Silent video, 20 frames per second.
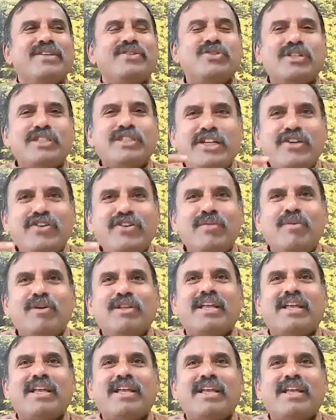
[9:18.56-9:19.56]
So Jivan
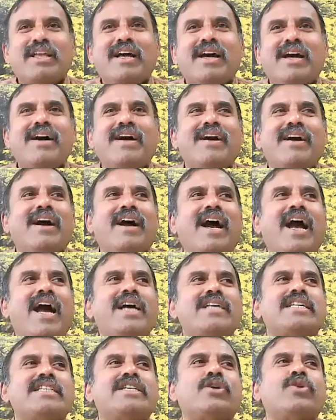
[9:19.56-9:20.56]
Mukta
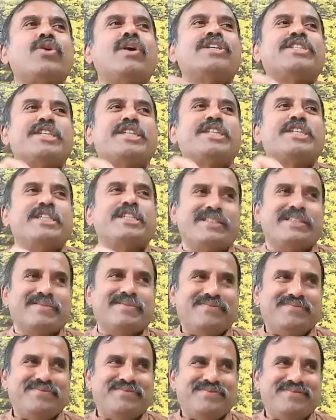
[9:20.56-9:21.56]
is a dual citizen.
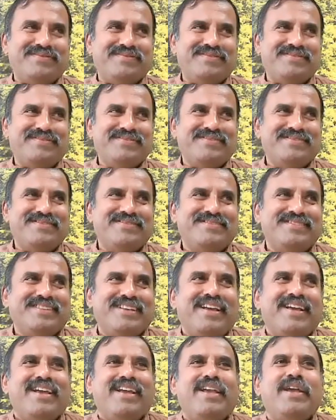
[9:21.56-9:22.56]

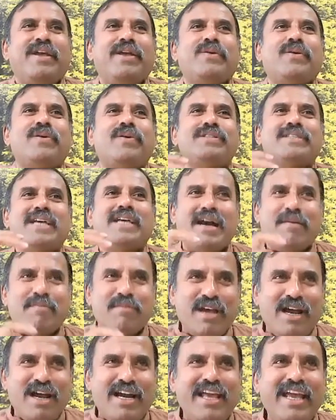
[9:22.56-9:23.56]
He knows I am
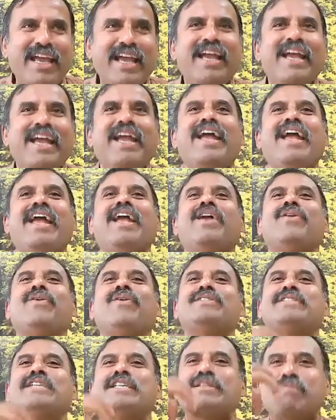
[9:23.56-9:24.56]
reality. He
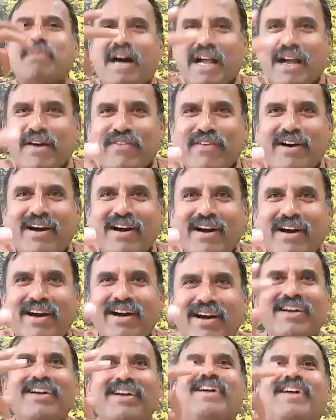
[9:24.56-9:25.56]
knows this Maya
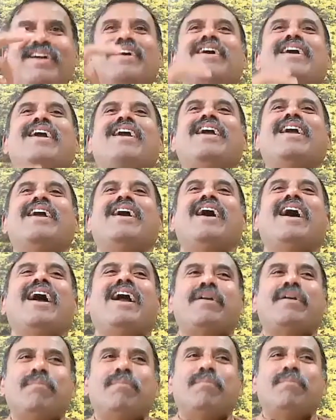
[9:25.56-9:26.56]
world,
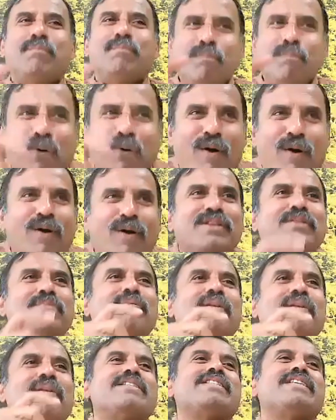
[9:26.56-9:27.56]
and both
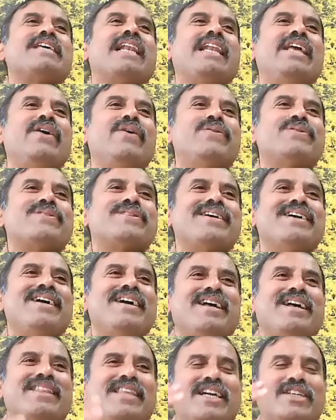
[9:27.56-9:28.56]
places he lives.
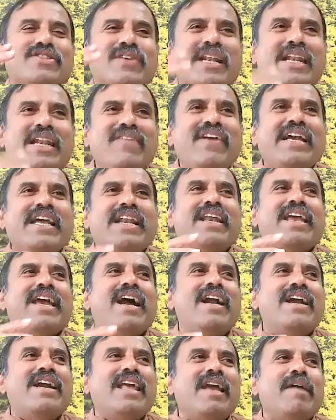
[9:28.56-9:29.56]
That's a living in
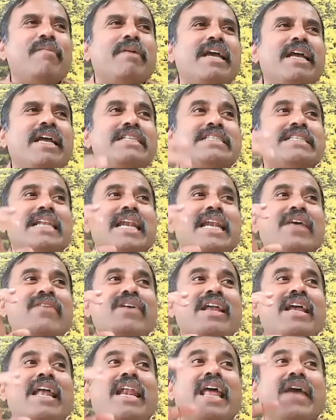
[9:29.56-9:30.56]
reality means
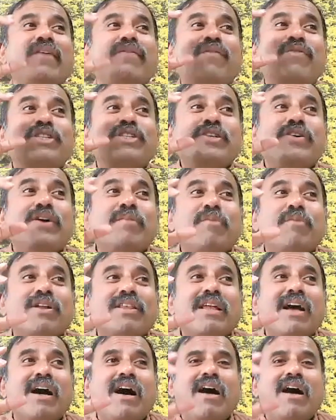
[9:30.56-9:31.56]
living a life of Jivan
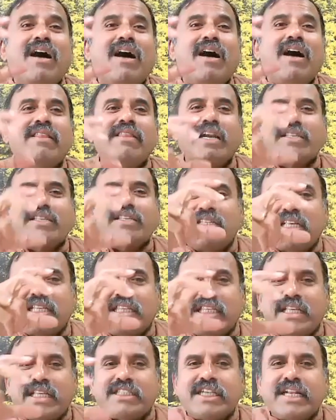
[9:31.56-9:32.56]
Mukta. That's called
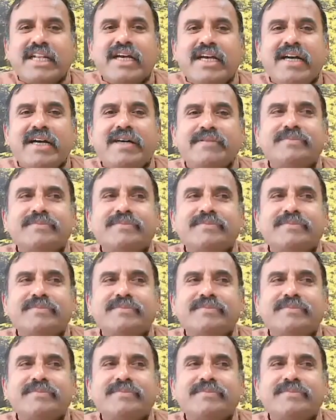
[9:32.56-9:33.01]
Satyadarshana.